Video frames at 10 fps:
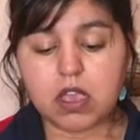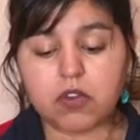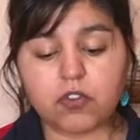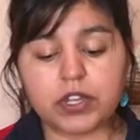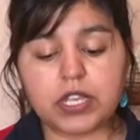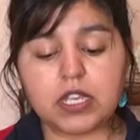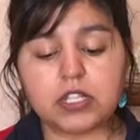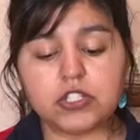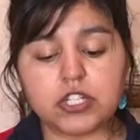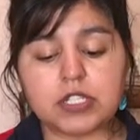for he
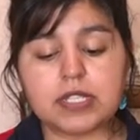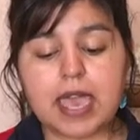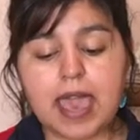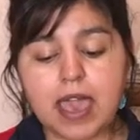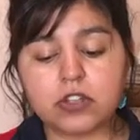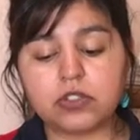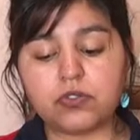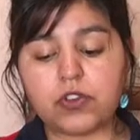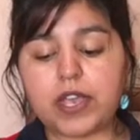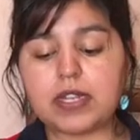just had to
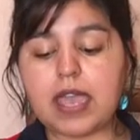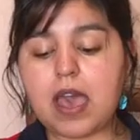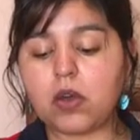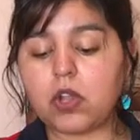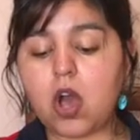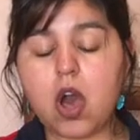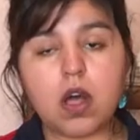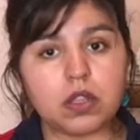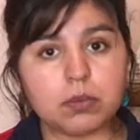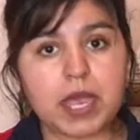find out
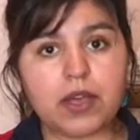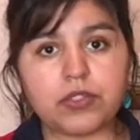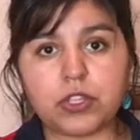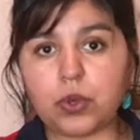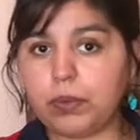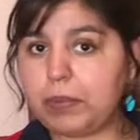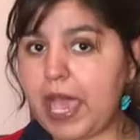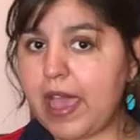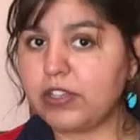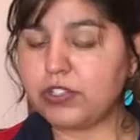all about the old
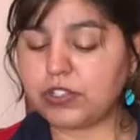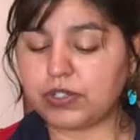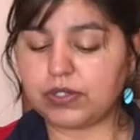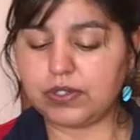pasture.